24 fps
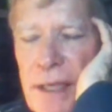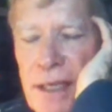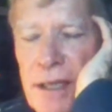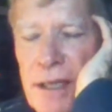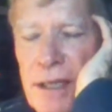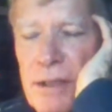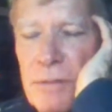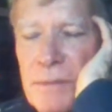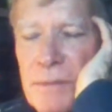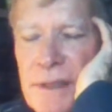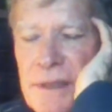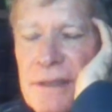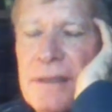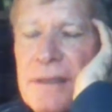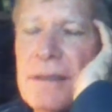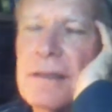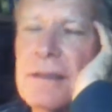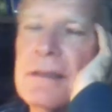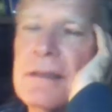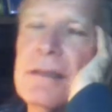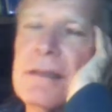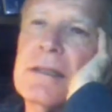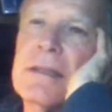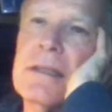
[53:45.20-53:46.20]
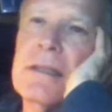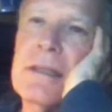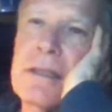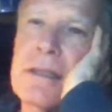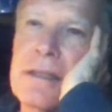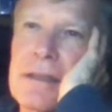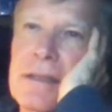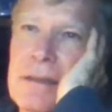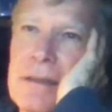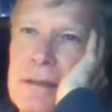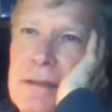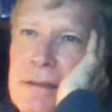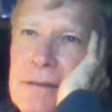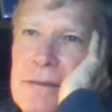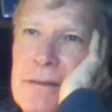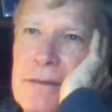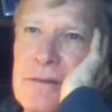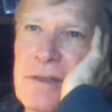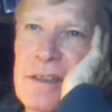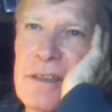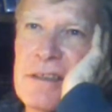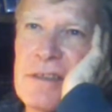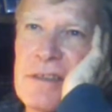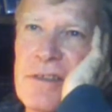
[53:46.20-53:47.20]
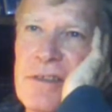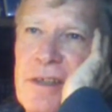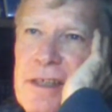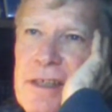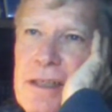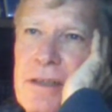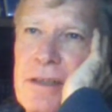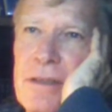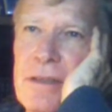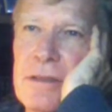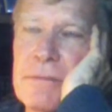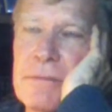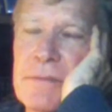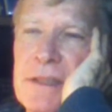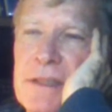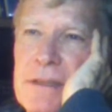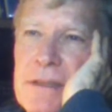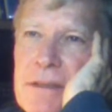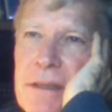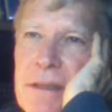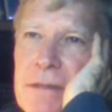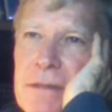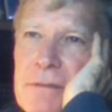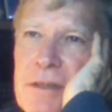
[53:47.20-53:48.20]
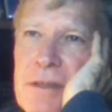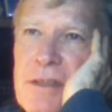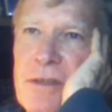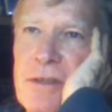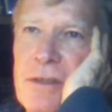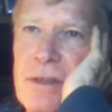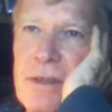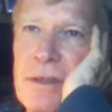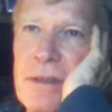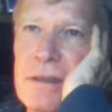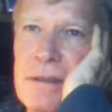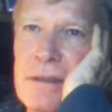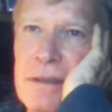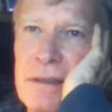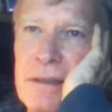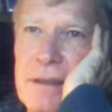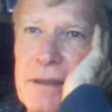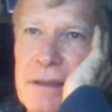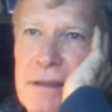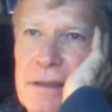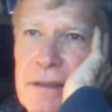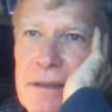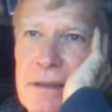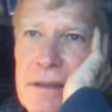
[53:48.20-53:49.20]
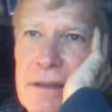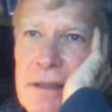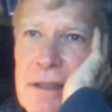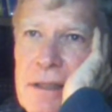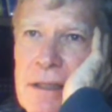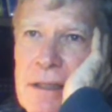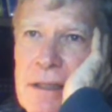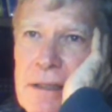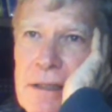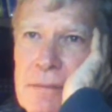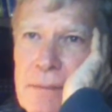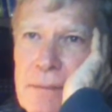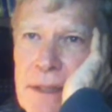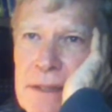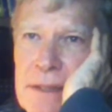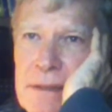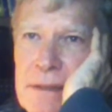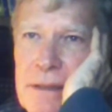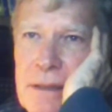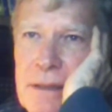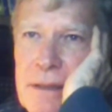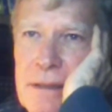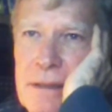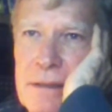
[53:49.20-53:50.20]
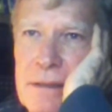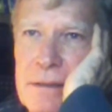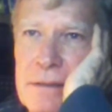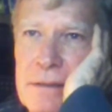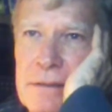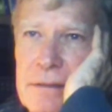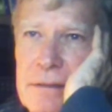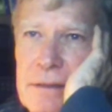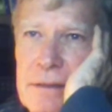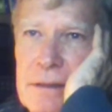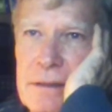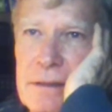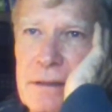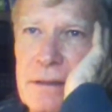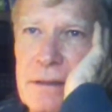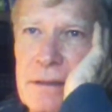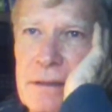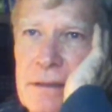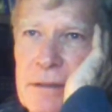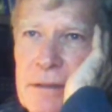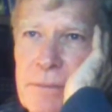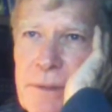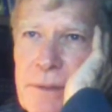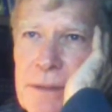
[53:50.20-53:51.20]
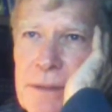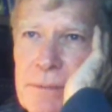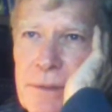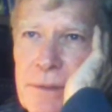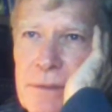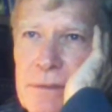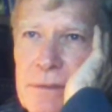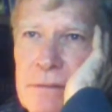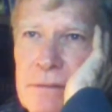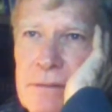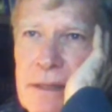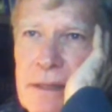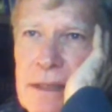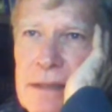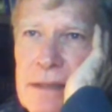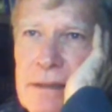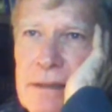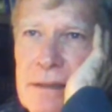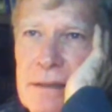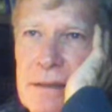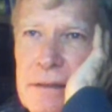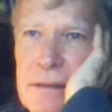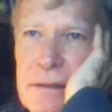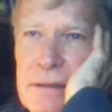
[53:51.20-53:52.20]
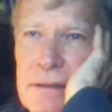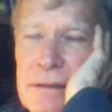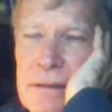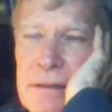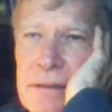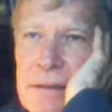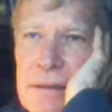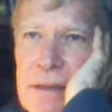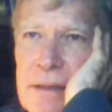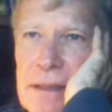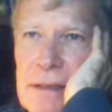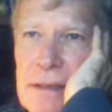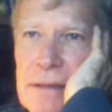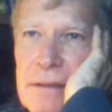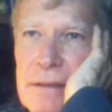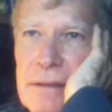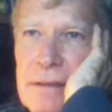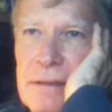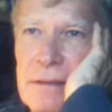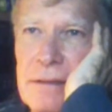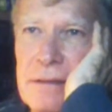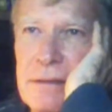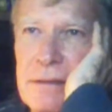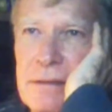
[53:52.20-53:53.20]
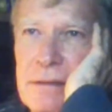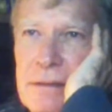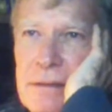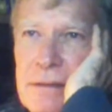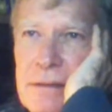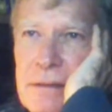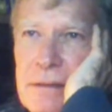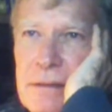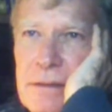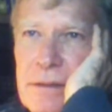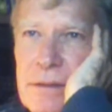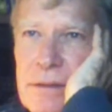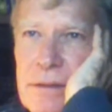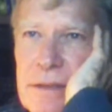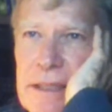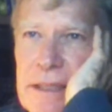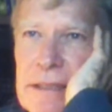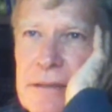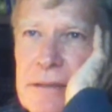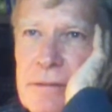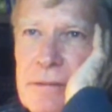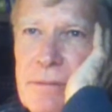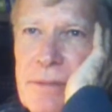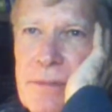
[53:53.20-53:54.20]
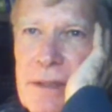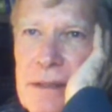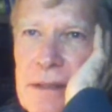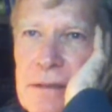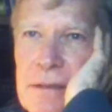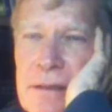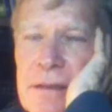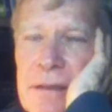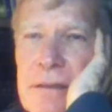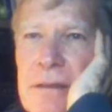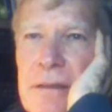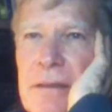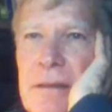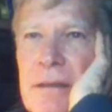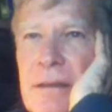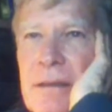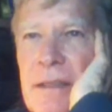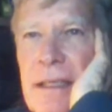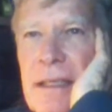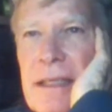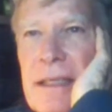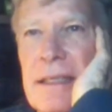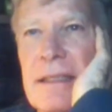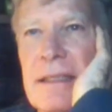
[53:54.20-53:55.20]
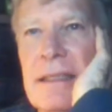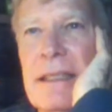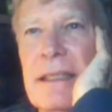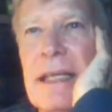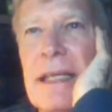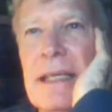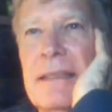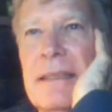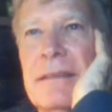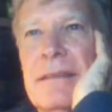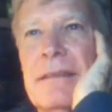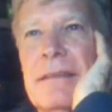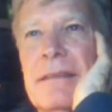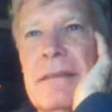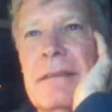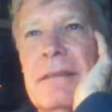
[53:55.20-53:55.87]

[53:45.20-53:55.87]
Harriman. I try to call him Nissan the car. But listen to these people. They understand some things that you just can't get